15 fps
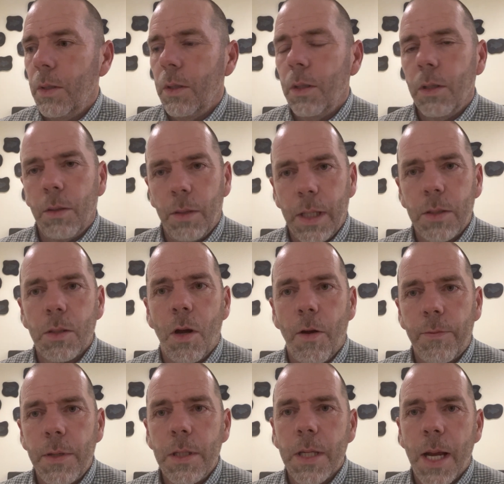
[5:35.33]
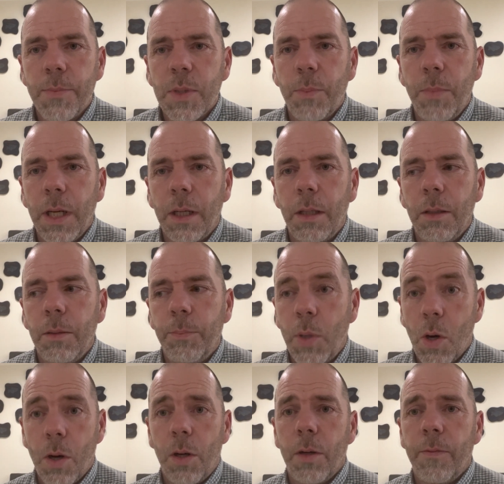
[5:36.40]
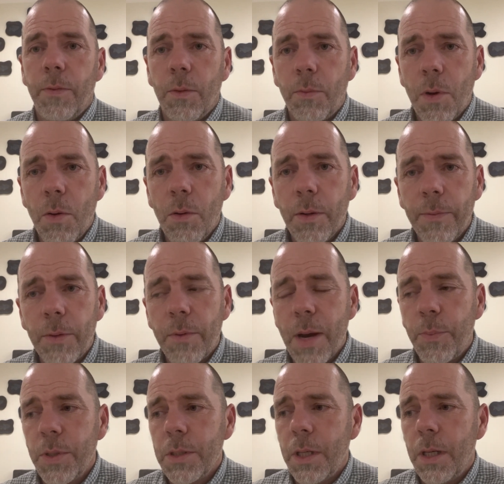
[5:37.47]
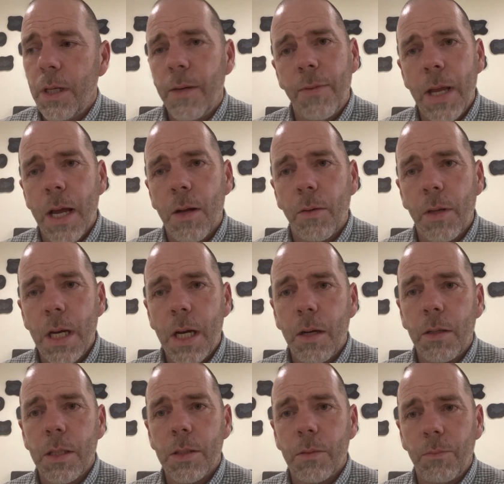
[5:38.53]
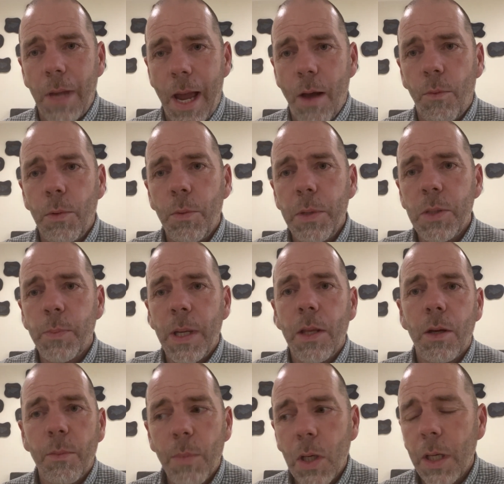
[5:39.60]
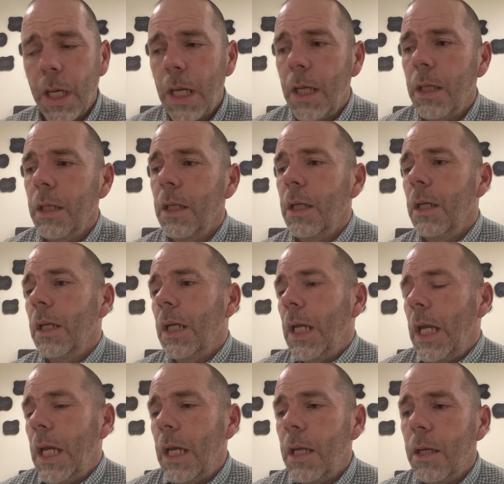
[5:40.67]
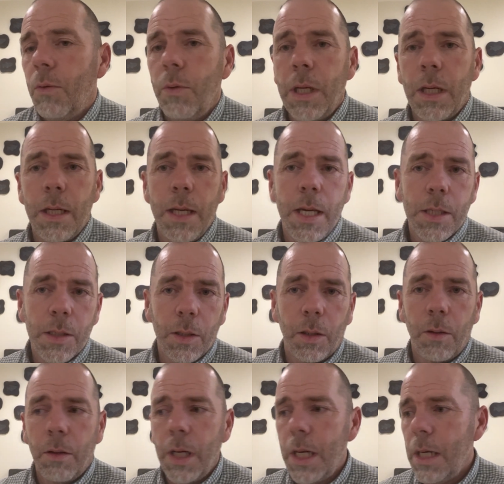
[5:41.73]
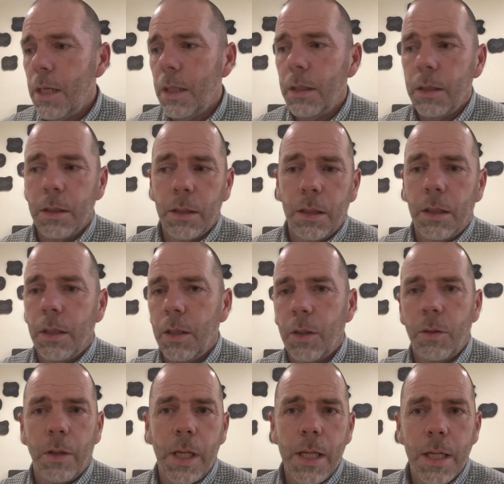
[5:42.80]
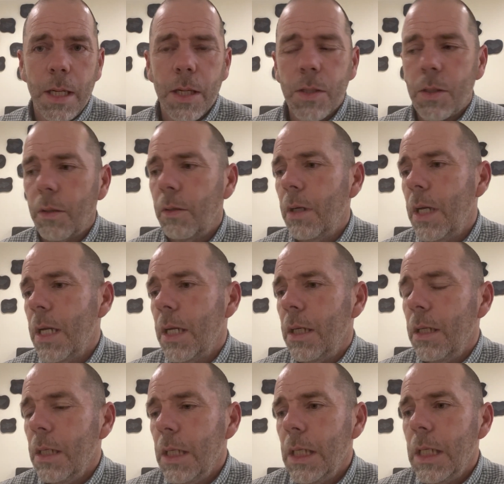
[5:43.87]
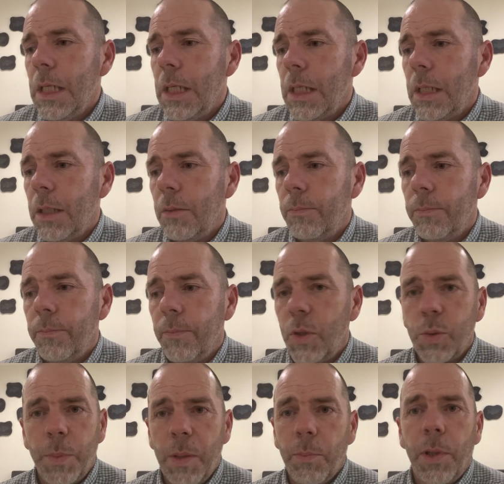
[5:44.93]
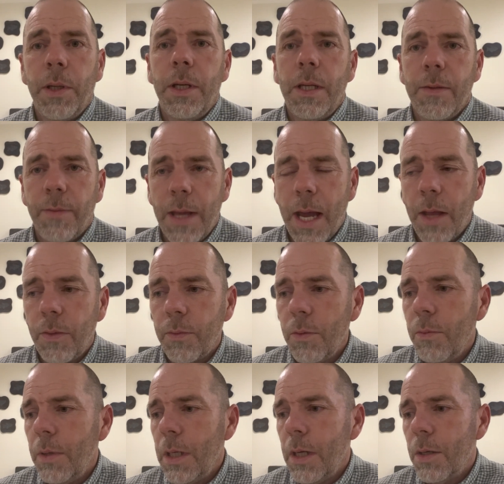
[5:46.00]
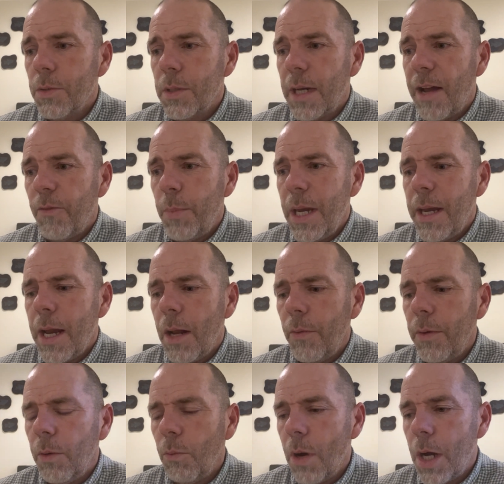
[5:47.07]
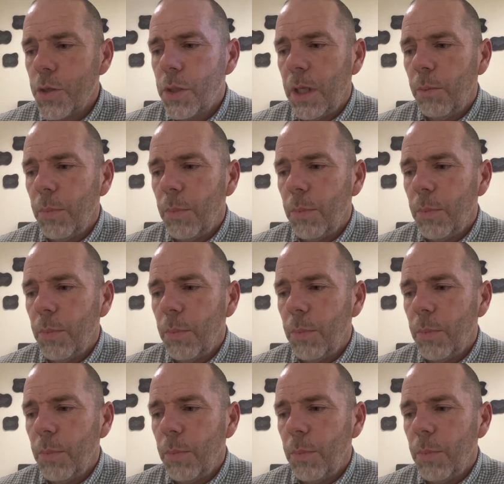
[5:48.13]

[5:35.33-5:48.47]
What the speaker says: That's oftentimes a big part of the role of the representative down there, is how will we spend their money? And we can disagree, agree and disagree, and there's been plenty of that through the years that I've been down there watching.